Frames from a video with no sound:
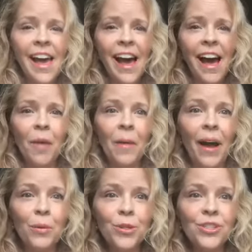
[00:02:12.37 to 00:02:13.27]
Um,
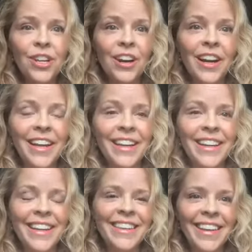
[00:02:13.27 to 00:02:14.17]
I will share in
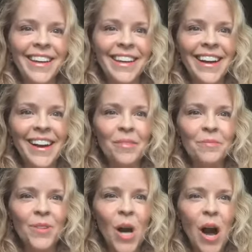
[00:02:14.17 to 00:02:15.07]
in the
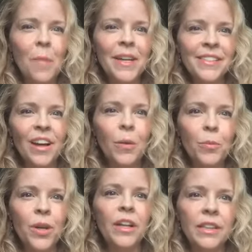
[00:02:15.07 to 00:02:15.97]
um, comments. I'll
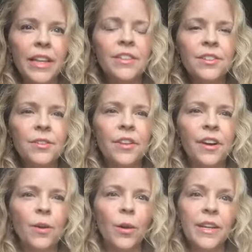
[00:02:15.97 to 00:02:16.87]
put a link to
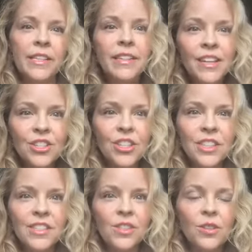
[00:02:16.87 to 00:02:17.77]
their
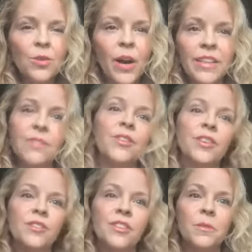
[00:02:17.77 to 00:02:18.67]
organization, so you guys, if you're
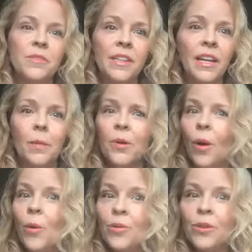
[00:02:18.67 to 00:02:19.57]
interested in setting up your
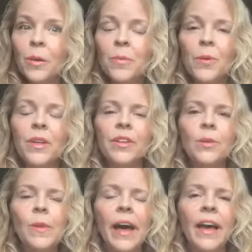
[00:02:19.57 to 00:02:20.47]
own trip, you can
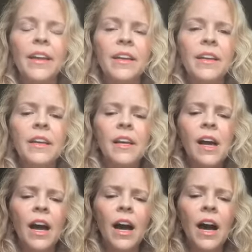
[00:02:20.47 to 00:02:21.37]
do that.
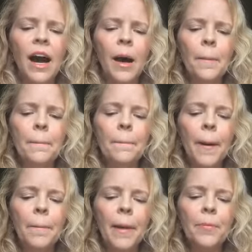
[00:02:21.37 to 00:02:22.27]
Um,
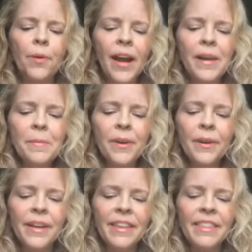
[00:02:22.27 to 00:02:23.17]
but my
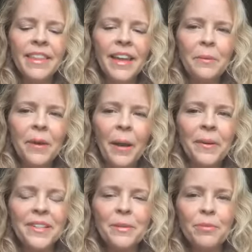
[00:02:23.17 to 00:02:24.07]
primary thing when I
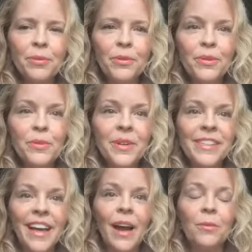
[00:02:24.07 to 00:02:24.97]
went to Peru
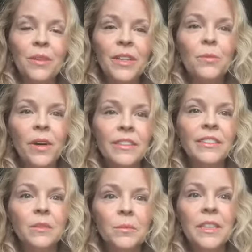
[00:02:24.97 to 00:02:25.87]
was I really wanted
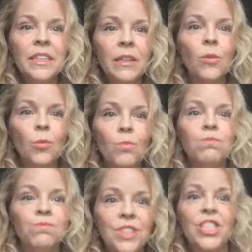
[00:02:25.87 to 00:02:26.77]
to be
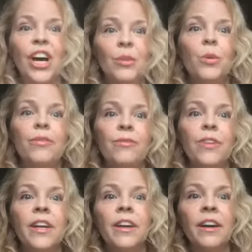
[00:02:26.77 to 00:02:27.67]
done with
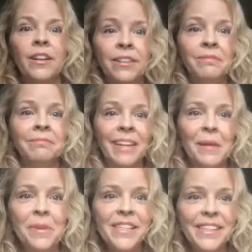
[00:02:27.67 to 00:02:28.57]
fear.
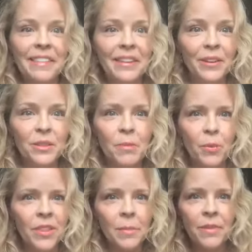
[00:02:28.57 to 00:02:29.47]
I mean, isn't that the ultimate?
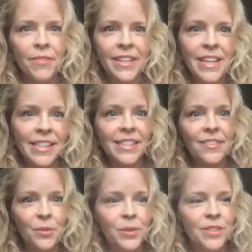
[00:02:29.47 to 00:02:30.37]
Wouldn't that be fantastic
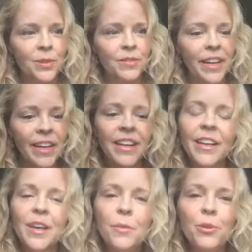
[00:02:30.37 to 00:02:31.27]
if you could sort of like
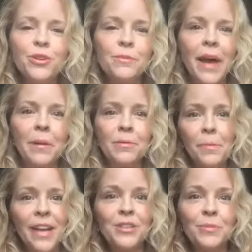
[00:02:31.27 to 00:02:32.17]
push a
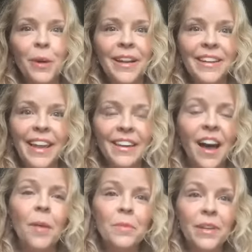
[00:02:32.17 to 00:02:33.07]
magic button and
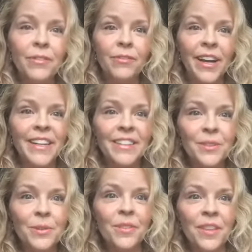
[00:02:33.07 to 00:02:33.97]
not be afraid to
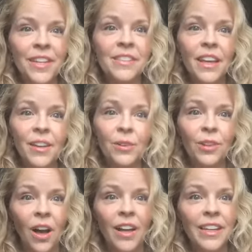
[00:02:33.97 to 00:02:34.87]
do the things that you're
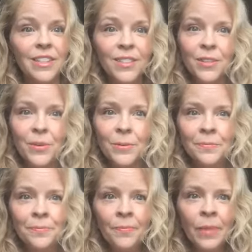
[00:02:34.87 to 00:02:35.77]
longing to do?
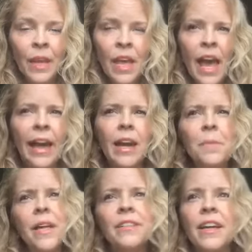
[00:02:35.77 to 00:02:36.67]
And I'm
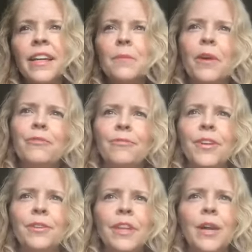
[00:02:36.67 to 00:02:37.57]
not talking about
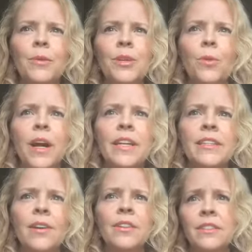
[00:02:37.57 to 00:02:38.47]
fear like when you're walking down a